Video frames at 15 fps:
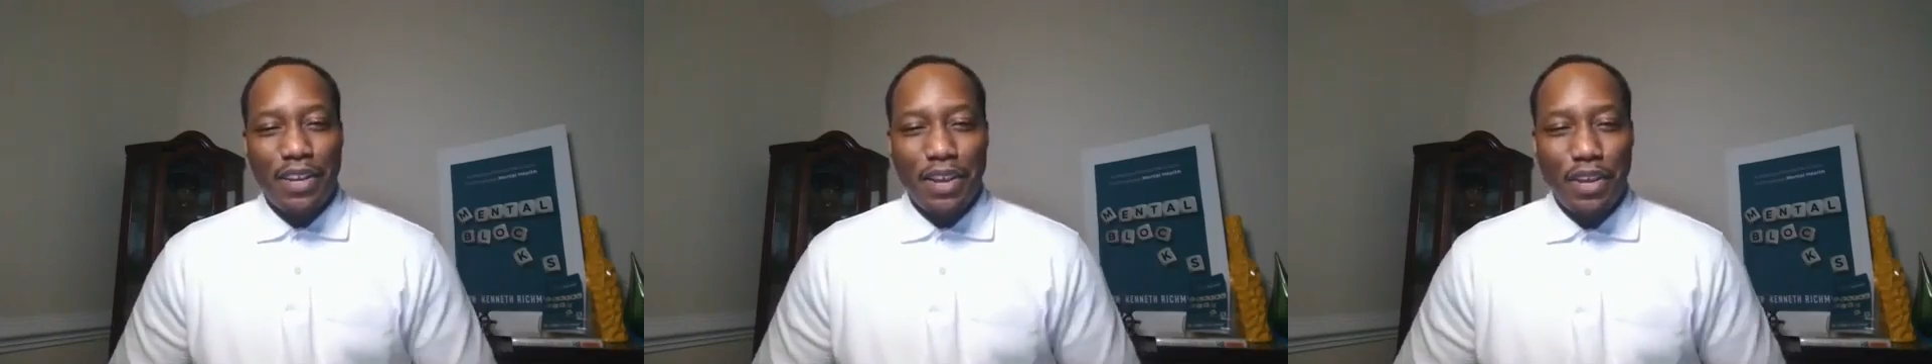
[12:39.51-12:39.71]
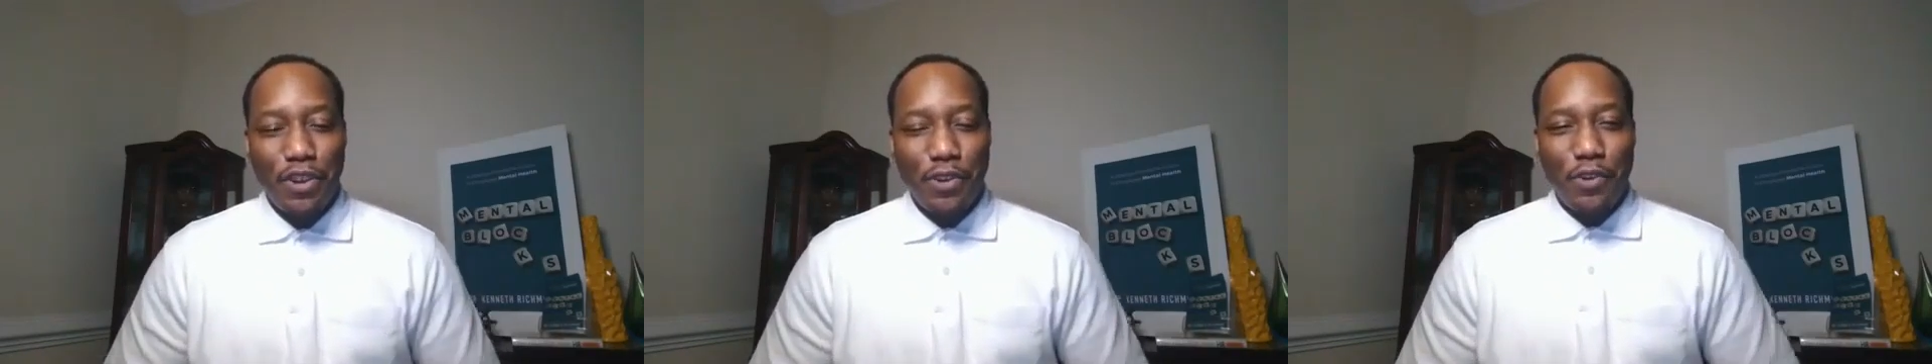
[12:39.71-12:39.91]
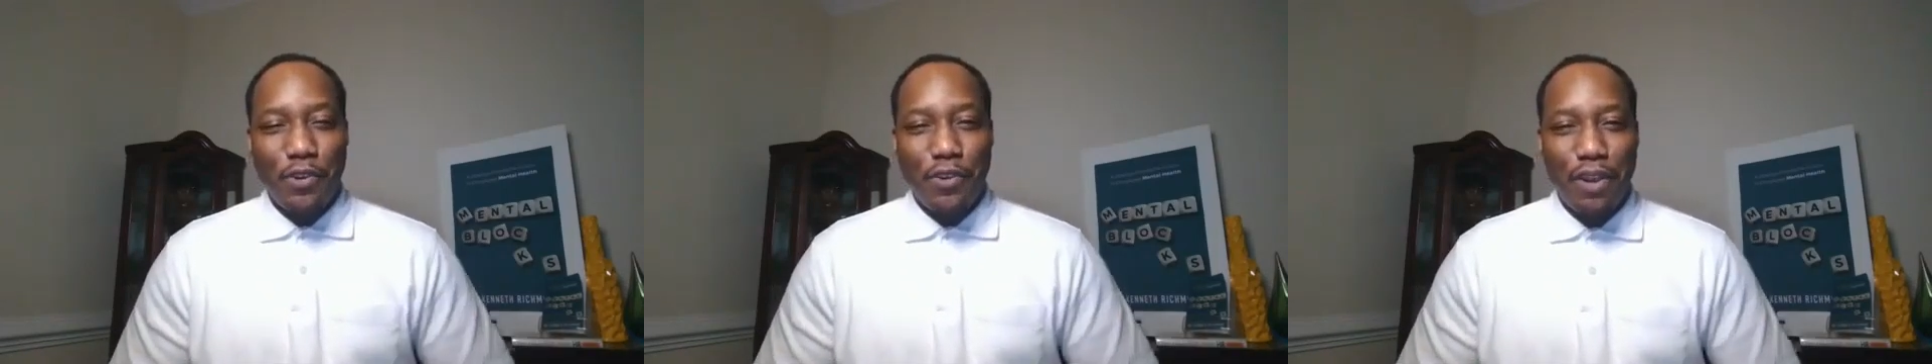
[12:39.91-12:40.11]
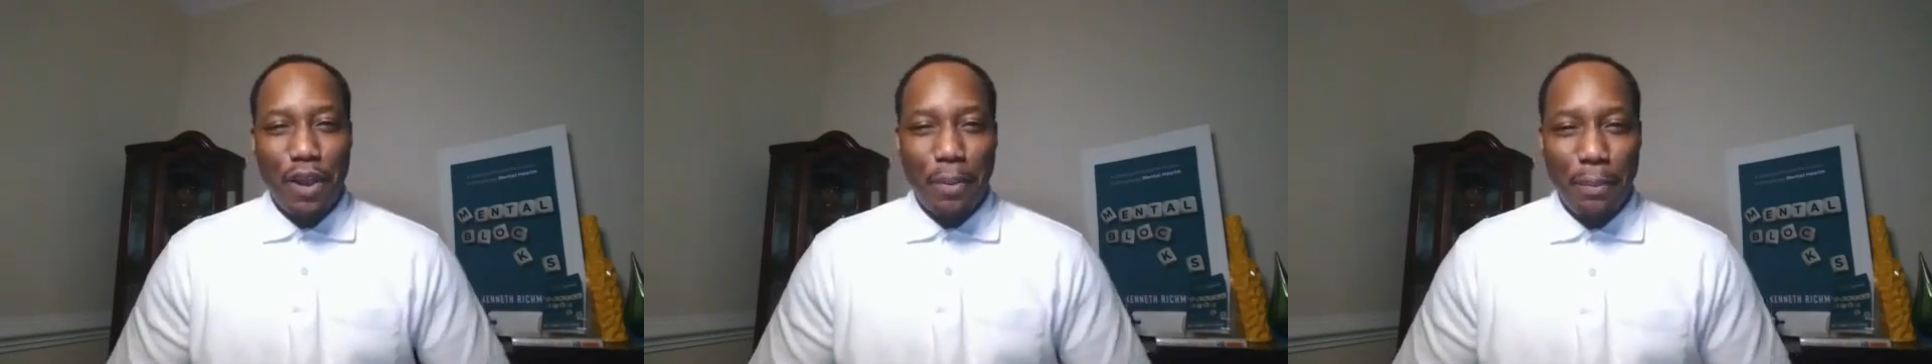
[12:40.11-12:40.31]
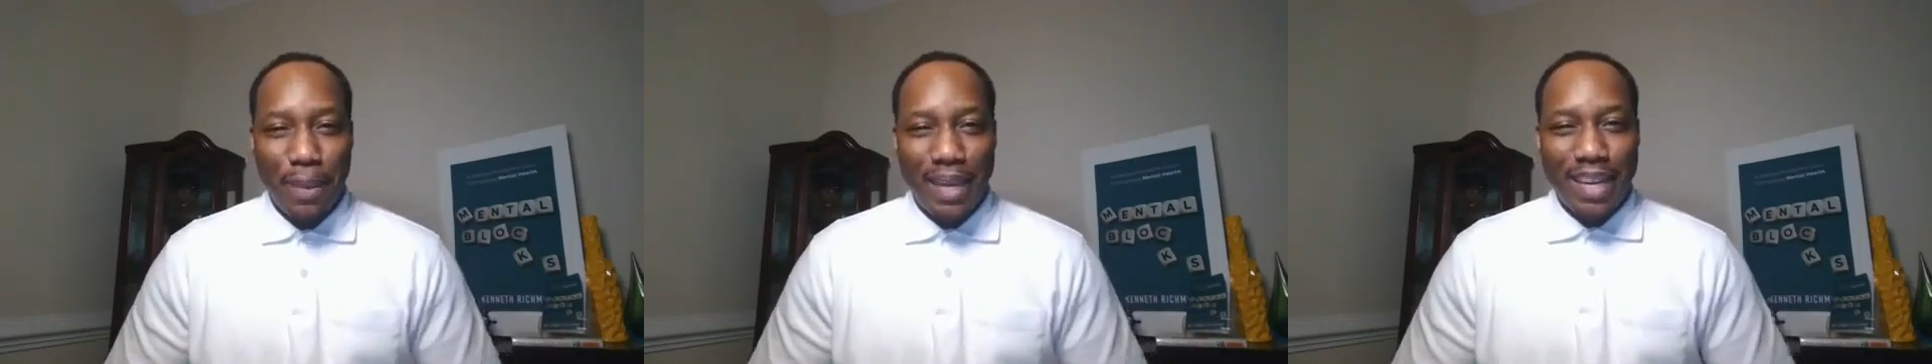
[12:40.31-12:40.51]
your
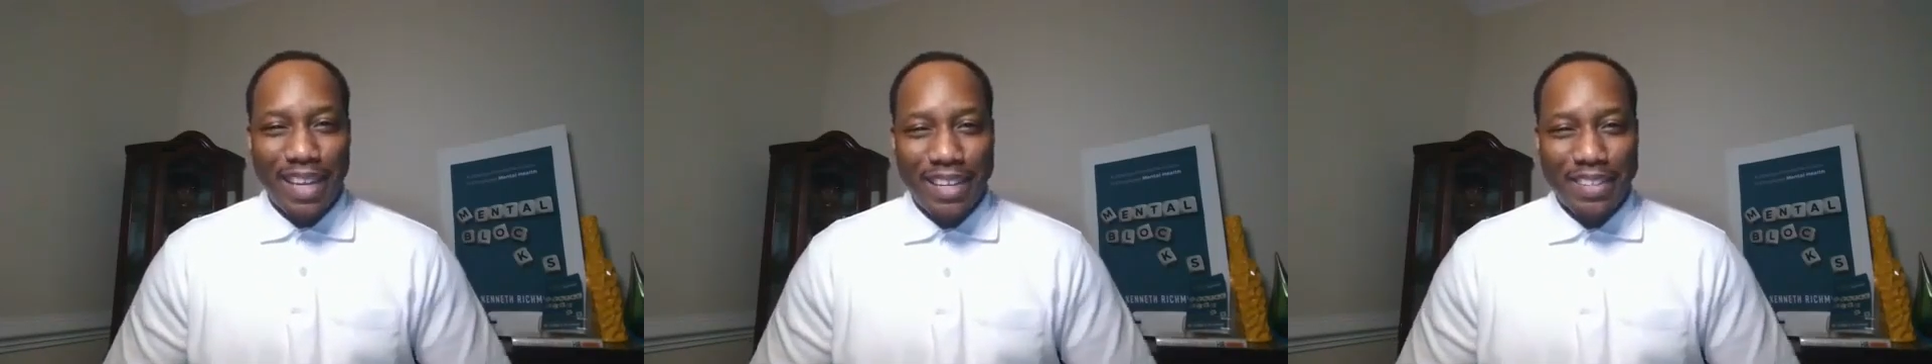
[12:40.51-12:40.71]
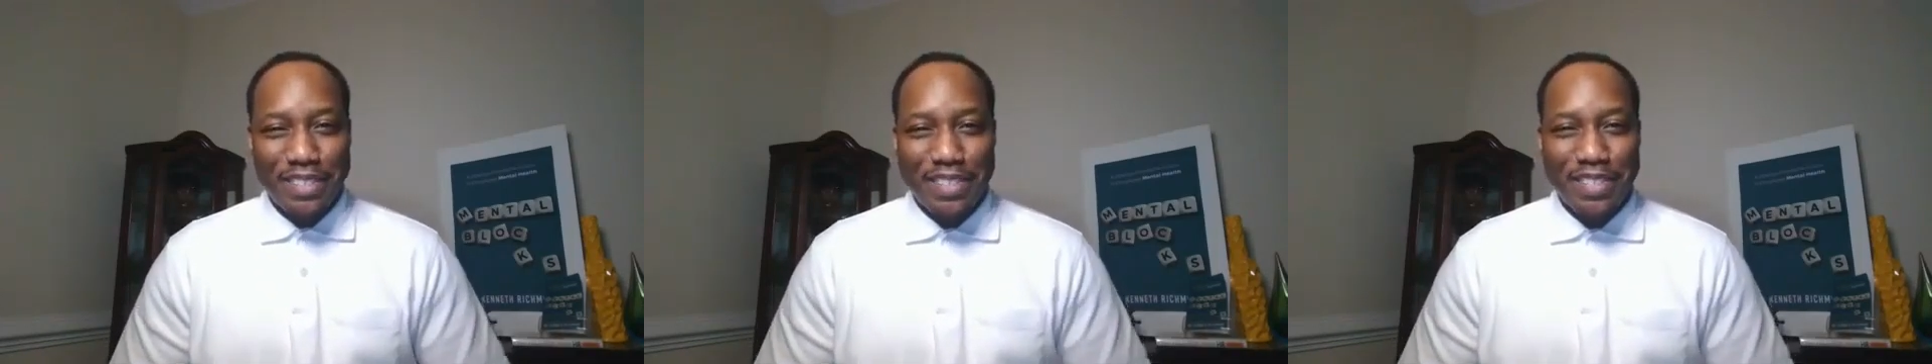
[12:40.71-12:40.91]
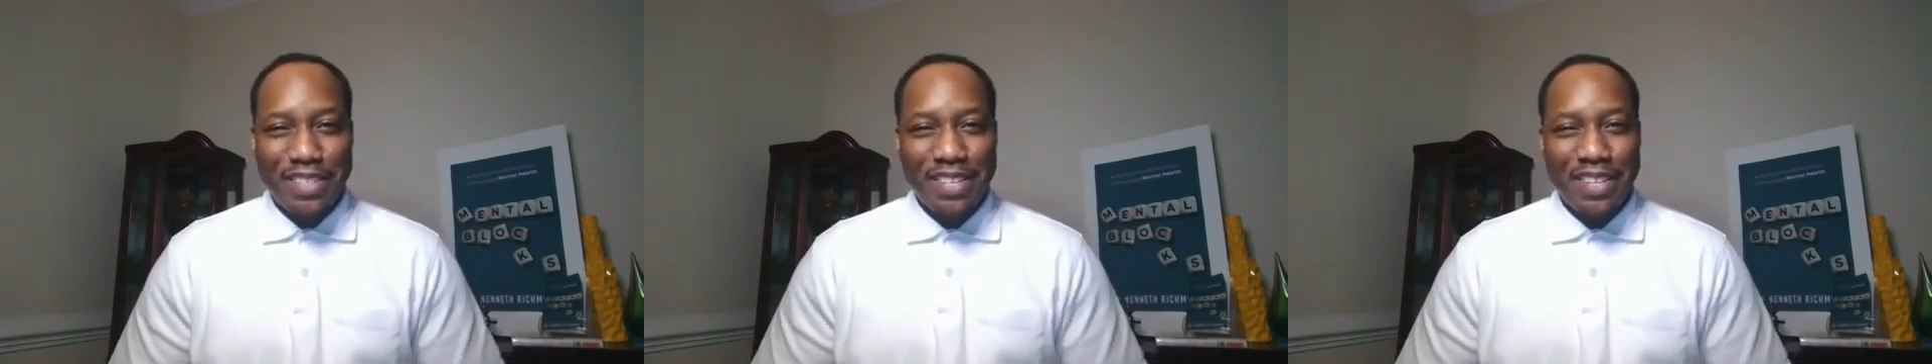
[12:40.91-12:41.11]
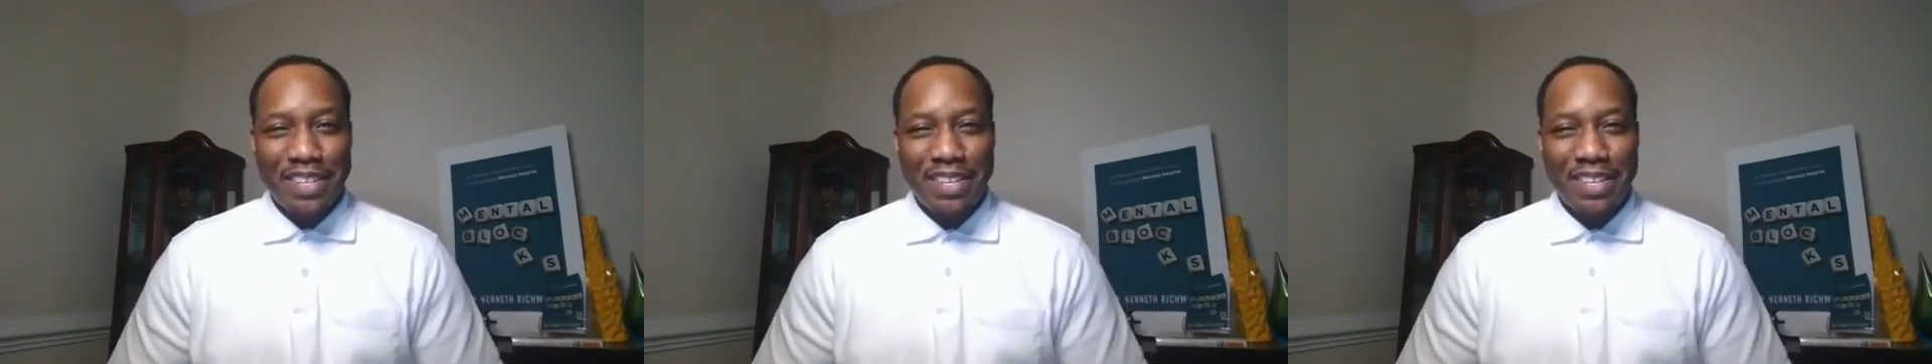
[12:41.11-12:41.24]
meetings.